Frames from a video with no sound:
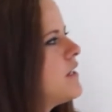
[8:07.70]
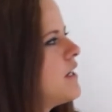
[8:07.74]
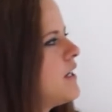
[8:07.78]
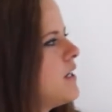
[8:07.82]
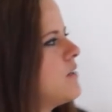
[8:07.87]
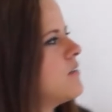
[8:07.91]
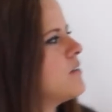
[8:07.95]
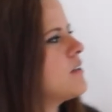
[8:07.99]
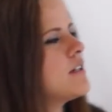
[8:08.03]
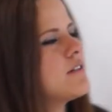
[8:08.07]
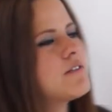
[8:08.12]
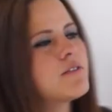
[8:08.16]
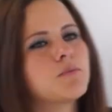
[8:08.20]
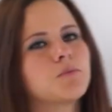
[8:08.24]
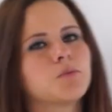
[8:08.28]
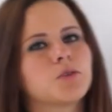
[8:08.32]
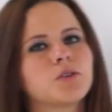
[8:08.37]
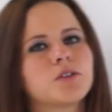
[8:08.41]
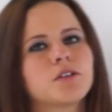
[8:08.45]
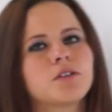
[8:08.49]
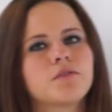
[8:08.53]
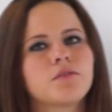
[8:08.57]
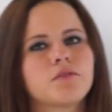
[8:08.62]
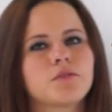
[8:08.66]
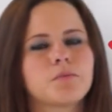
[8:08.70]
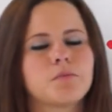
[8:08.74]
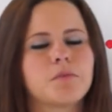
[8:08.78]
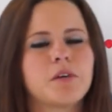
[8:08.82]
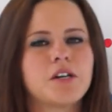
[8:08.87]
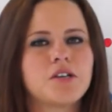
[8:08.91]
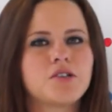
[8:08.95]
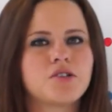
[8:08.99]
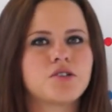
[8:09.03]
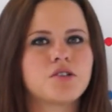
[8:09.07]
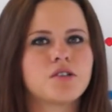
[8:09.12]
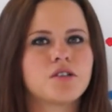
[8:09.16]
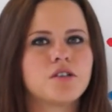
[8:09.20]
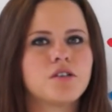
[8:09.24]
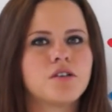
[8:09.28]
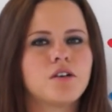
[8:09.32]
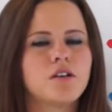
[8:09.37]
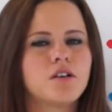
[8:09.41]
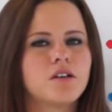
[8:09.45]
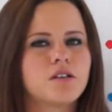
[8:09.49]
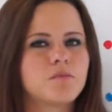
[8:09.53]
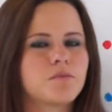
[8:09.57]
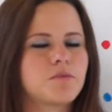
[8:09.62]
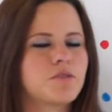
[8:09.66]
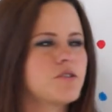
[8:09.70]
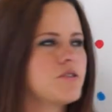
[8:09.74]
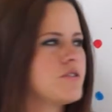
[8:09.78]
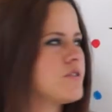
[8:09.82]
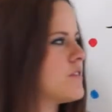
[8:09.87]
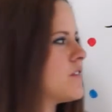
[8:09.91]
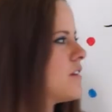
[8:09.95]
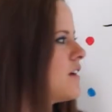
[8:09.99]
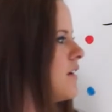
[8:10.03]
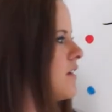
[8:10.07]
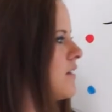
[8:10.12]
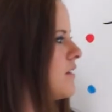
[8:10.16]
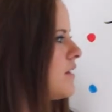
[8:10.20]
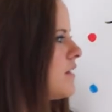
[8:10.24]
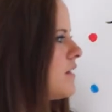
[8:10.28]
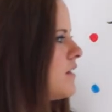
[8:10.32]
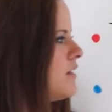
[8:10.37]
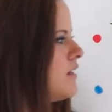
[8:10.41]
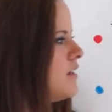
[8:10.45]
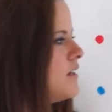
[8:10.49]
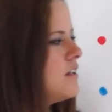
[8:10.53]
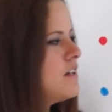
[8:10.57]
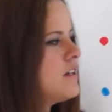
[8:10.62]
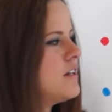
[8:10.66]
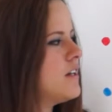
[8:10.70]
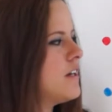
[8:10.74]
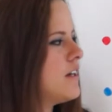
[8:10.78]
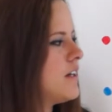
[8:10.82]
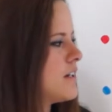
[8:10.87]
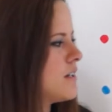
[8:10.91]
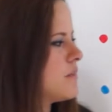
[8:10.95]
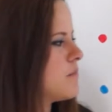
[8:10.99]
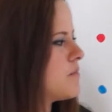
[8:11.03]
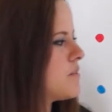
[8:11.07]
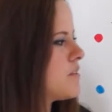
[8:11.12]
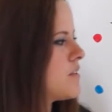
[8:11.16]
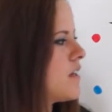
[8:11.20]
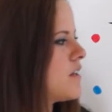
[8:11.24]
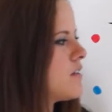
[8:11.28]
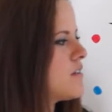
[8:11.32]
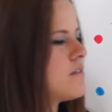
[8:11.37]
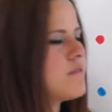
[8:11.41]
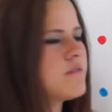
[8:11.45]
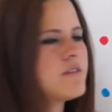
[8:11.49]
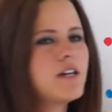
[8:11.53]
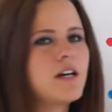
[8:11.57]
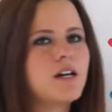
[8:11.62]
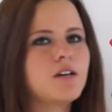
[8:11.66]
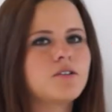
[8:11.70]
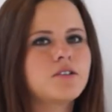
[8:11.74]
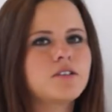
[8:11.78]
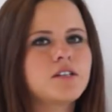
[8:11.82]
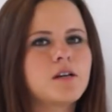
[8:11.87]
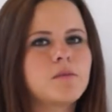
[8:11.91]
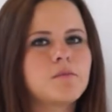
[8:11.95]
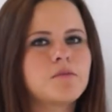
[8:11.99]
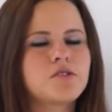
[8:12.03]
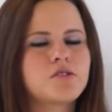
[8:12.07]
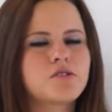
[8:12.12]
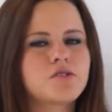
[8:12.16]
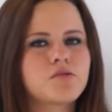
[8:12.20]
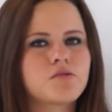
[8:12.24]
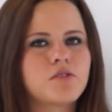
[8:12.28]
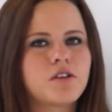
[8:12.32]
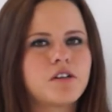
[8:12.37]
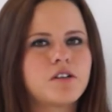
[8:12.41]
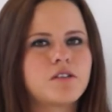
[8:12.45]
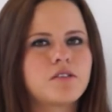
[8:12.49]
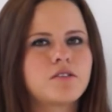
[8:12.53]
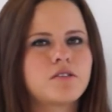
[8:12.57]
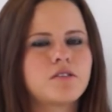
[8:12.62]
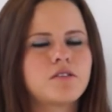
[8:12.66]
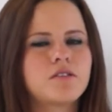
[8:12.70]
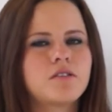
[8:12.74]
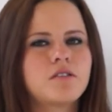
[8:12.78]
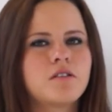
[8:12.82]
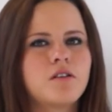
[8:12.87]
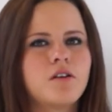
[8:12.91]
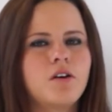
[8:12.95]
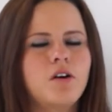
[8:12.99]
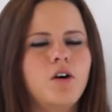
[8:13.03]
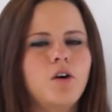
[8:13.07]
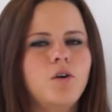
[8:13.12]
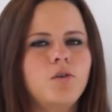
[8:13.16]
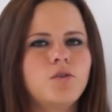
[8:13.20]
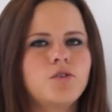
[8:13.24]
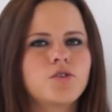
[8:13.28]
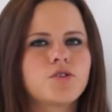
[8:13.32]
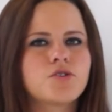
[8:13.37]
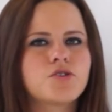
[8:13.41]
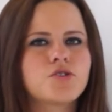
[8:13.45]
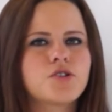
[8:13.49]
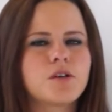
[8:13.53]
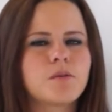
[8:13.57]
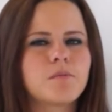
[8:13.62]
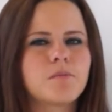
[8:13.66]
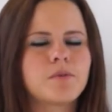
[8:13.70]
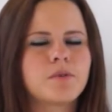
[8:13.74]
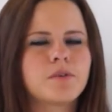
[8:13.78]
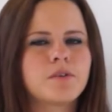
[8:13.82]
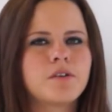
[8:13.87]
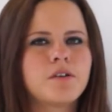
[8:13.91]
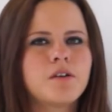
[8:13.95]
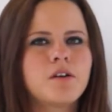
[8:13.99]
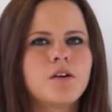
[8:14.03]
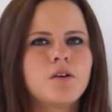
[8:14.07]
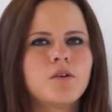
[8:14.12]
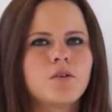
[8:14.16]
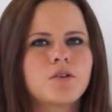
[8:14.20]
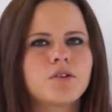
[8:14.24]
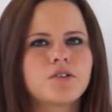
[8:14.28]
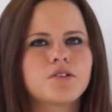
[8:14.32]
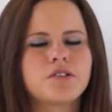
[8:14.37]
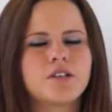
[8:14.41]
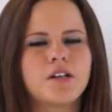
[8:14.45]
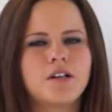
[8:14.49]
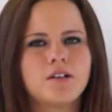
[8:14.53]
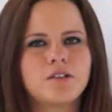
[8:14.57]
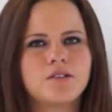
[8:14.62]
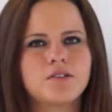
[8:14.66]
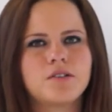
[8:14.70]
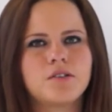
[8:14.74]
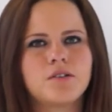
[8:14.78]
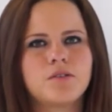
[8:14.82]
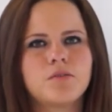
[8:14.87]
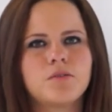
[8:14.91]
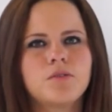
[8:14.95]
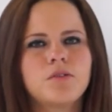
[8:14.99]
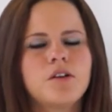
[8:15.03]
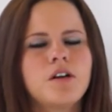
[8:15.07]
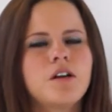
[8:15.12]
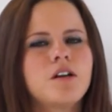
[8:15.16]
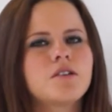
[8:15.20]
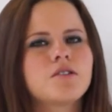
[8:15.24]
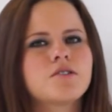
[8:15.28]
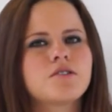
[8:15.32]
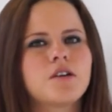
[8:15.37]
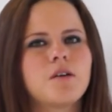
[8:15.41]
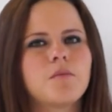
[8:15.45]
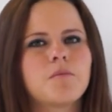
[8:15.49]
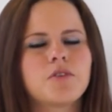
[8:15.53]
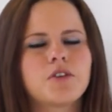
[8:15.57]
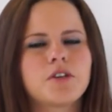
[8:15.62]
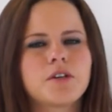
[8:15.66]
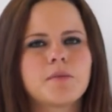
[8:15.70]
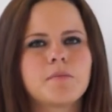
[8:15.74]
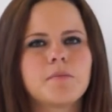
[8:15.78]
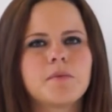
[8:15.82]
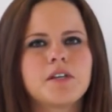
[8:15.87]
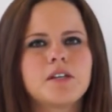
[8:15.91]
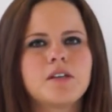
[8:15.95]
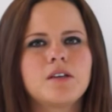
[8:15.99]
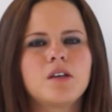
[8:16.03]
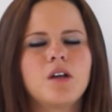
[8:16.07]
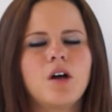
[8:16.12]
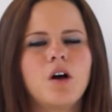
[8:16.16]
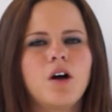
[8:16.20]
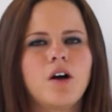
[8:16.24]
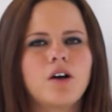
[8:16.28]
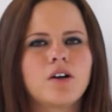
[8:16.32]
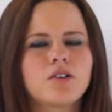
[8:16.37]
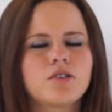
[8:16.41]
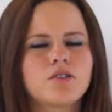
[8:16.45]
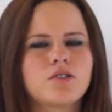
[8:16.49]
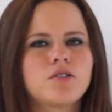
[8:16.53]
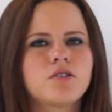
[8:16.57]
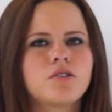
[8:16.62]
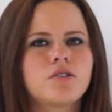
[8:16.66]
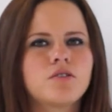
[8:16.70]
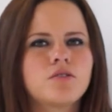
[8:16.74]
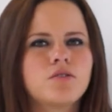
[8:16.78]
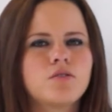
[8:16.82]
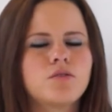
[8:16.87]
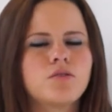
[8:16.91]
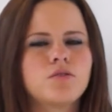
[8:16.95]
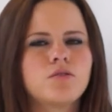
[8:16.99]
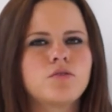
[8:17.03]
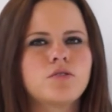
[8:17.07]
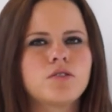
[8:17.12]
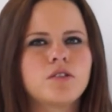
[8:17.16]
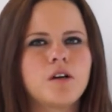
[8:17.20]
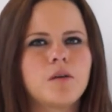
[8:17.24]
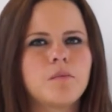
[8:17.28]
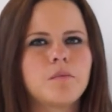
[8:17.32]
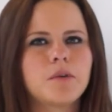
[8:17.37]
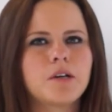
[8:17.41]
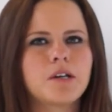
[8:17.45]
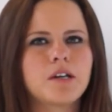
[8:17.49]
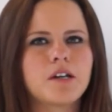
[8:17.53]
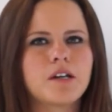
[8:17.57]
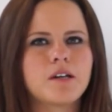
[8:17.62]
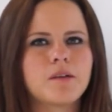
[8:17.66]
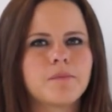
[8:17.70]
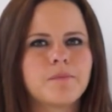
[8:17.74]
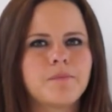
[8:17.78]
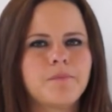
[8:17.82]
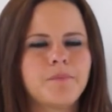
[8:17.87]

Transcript: noun gives more information on personality, and a possessive noun demonstrates ownership or tells you something belongs to somebody.